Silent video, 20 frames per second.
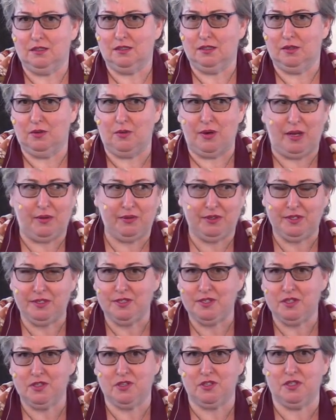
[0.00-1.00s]
around
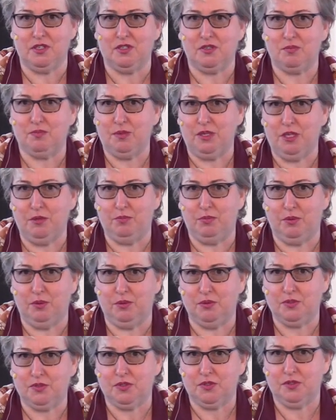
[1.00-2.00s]
indigenous
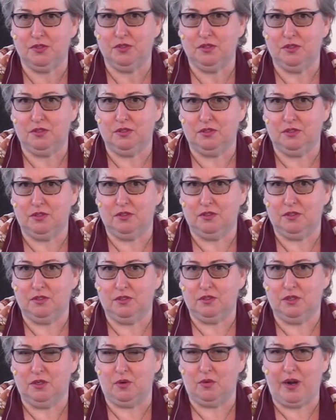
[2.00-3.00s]
peoples,
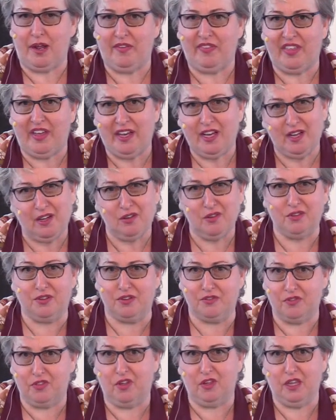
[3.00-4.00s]
around the health
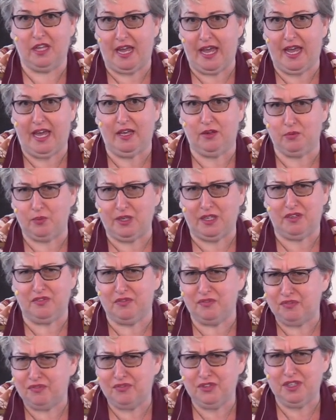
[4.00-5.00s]
of the land. We can
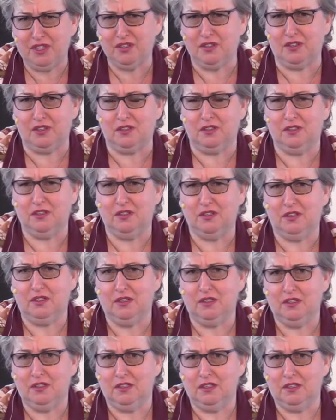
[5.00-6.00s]
feel
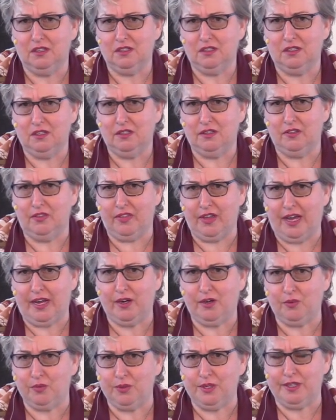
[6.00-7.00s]

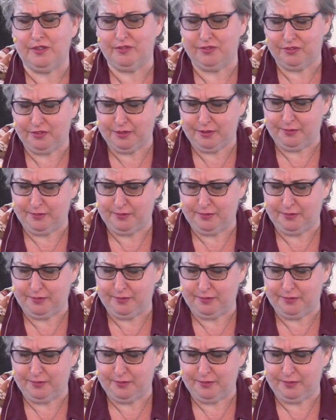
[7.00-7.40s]
that grief.